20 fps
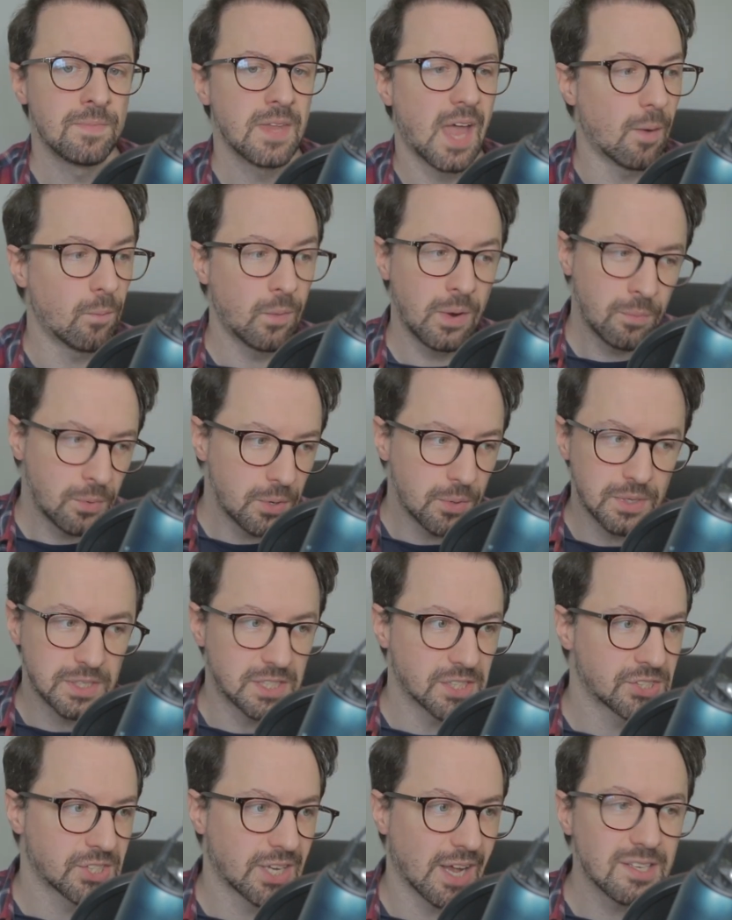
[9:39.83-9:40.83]
And when we were
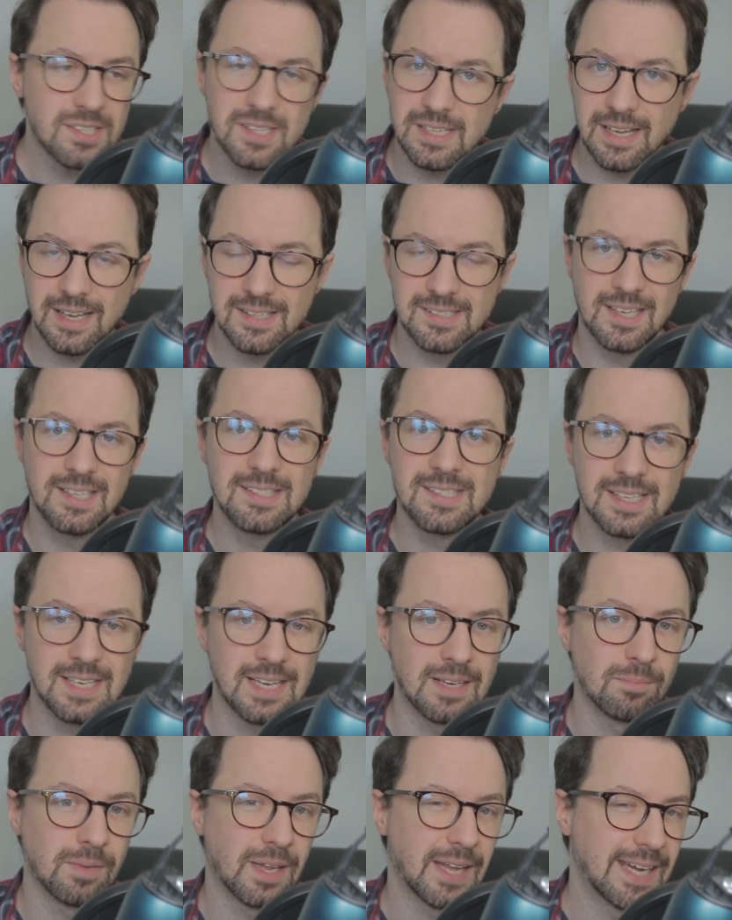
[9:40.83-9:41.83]
discussing, I said to
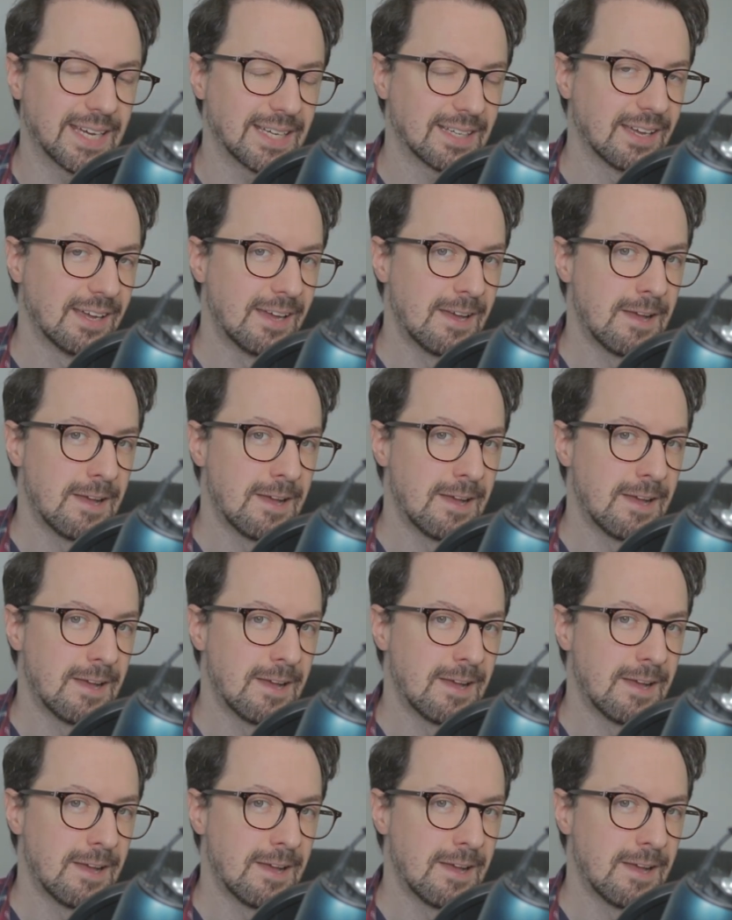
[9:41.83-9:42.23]
him, like,